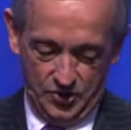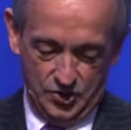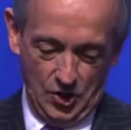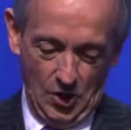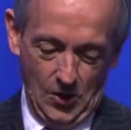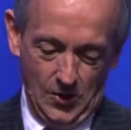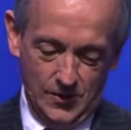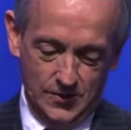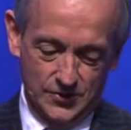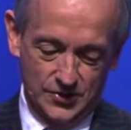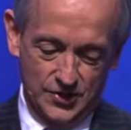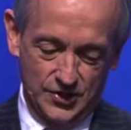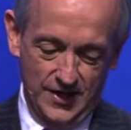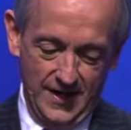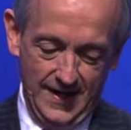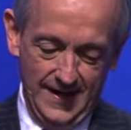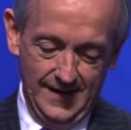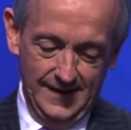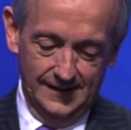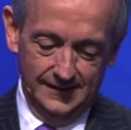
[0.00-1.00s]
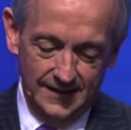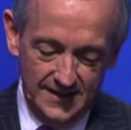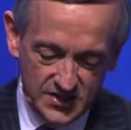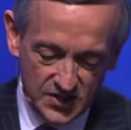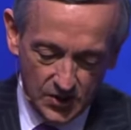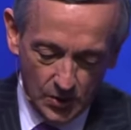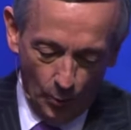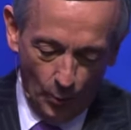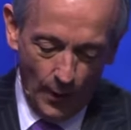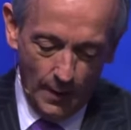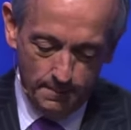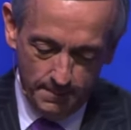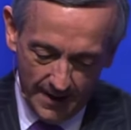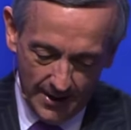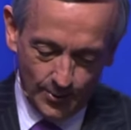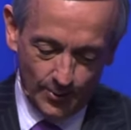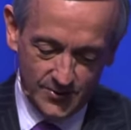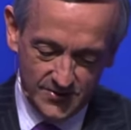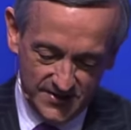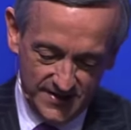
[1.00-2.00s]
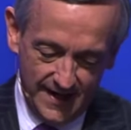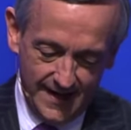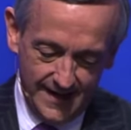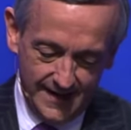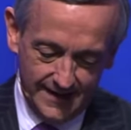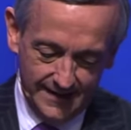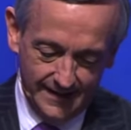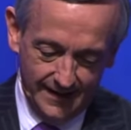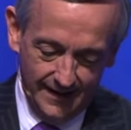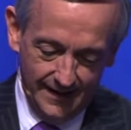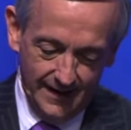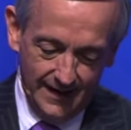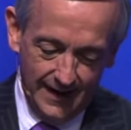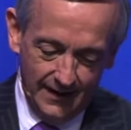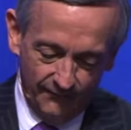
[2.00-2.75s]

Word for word: of the church. Listen to what Peter said